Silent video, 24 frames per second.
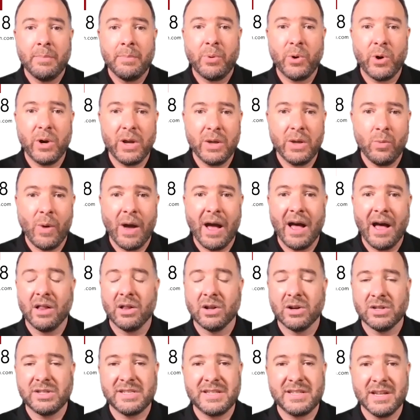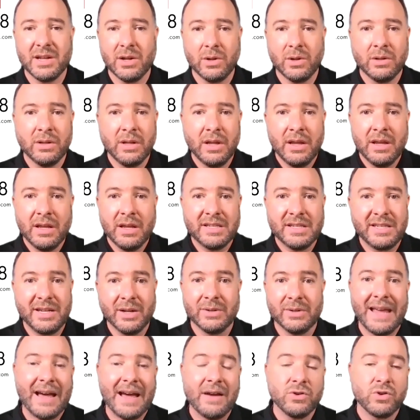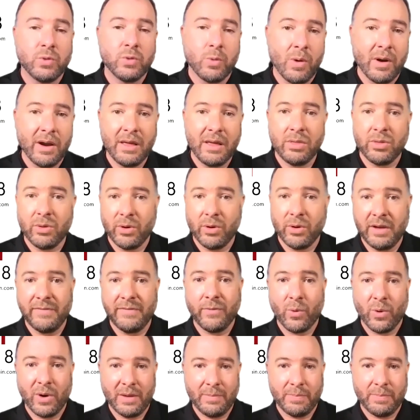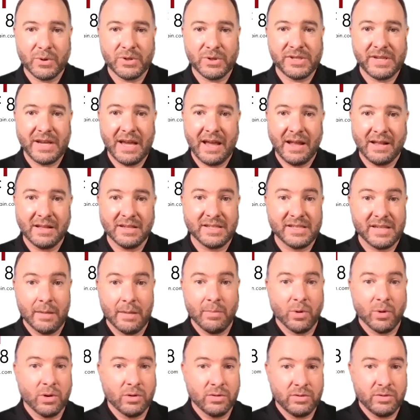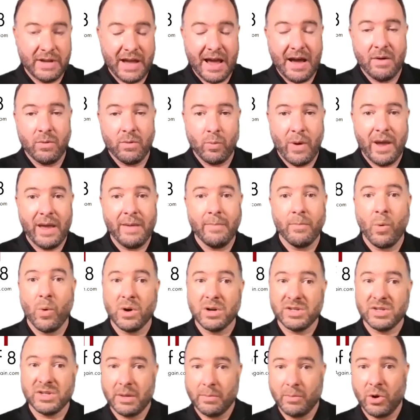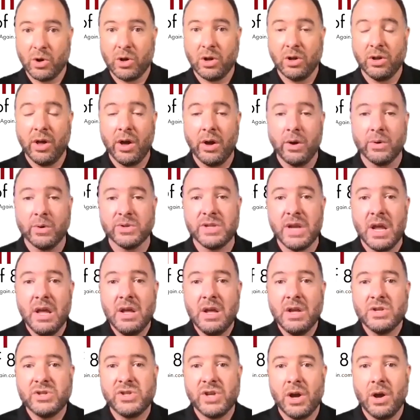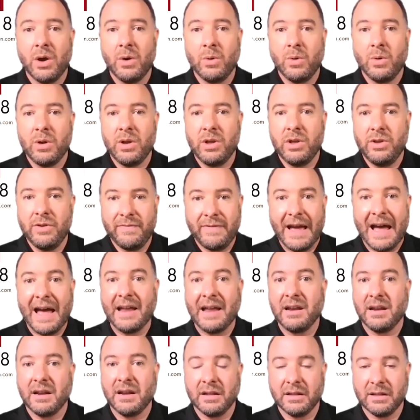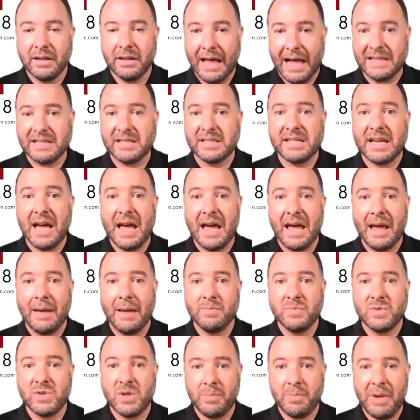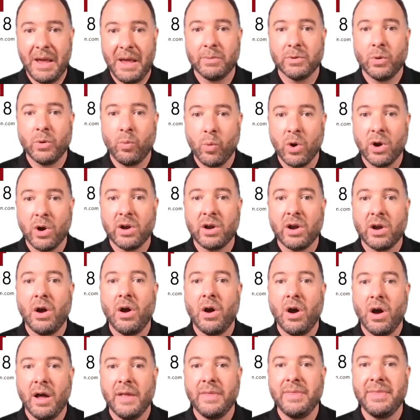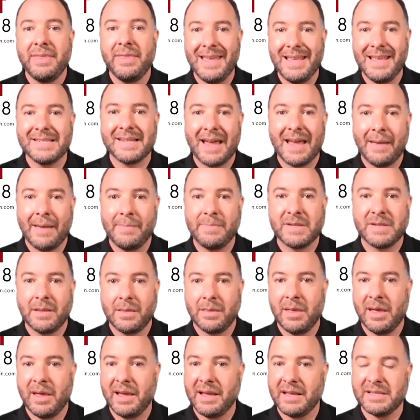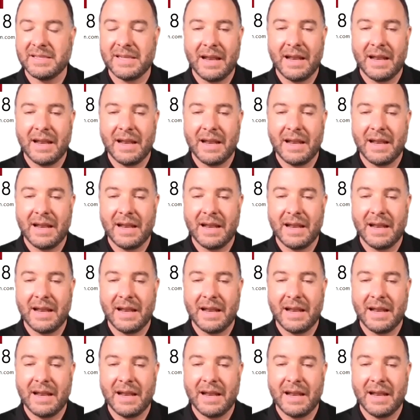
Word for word: pretty well are still still down 20 30 40% some are down way more some are closed so you've got lots of time to be able to work on these types of things.